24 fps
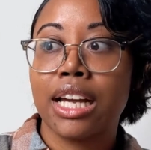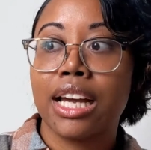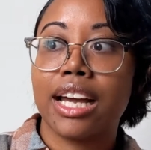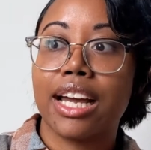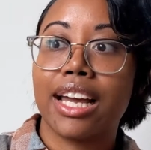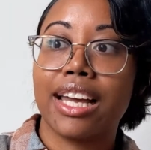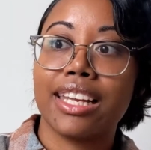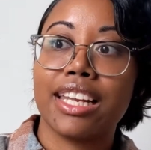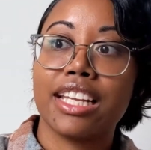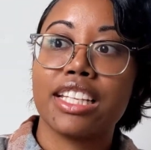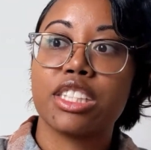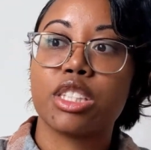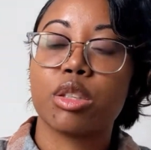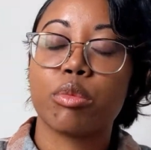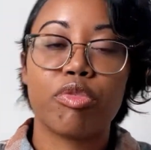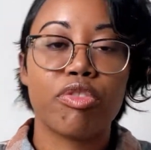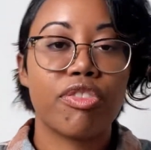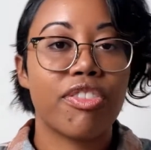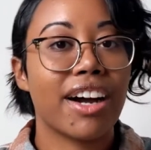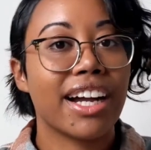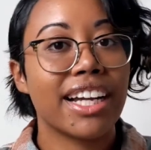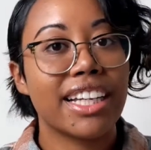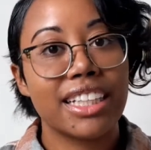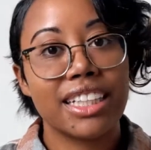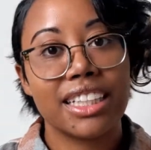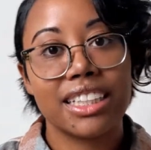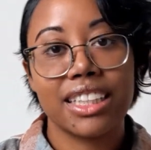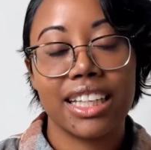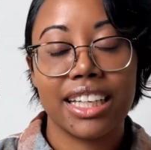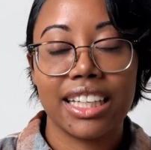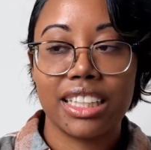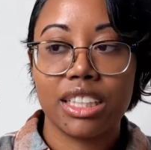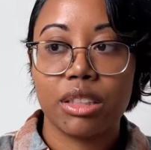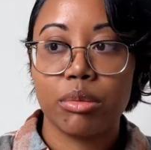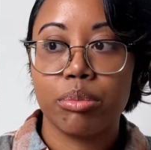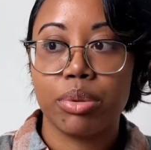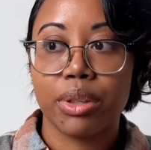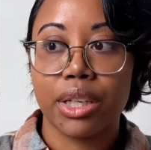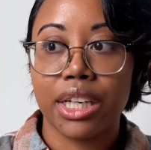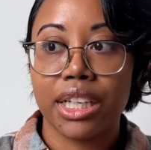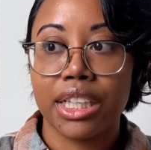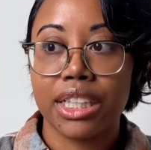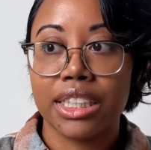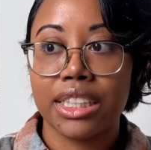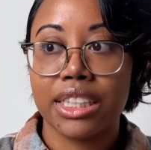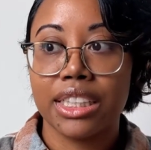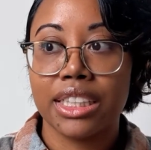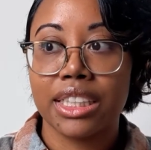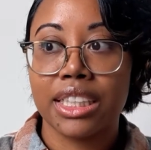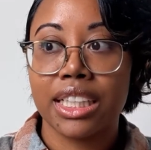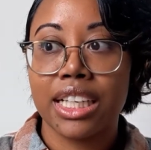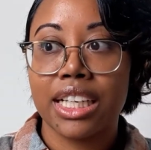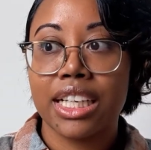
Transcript: and ends up fighting Ladybug